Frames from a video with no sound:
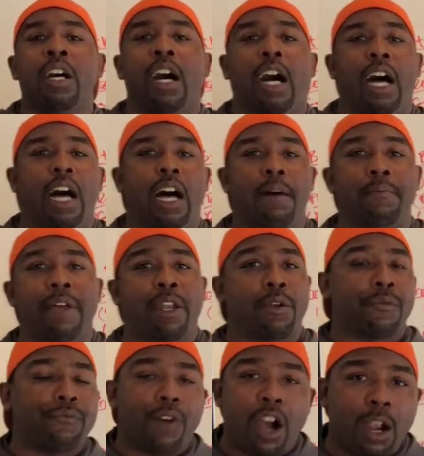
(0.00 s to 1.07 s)
that are
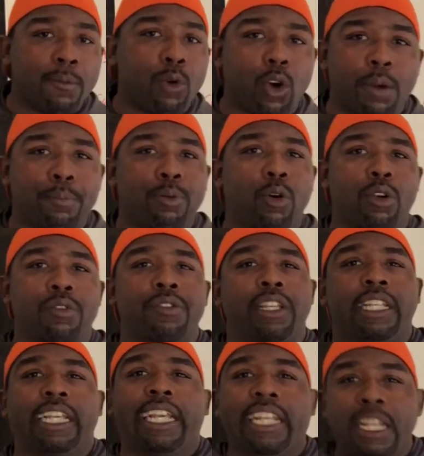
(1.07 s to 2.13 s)
far more important
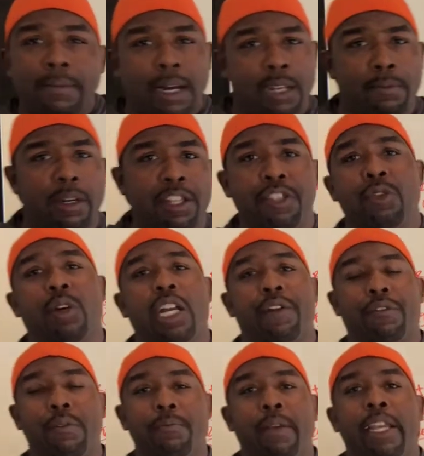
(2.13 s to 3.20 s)
than any amount of money that you'll
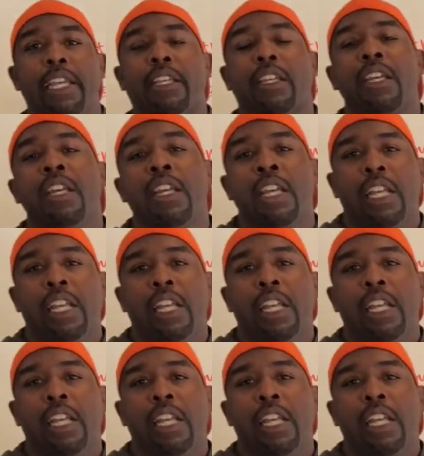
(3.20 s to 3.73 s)
ever make.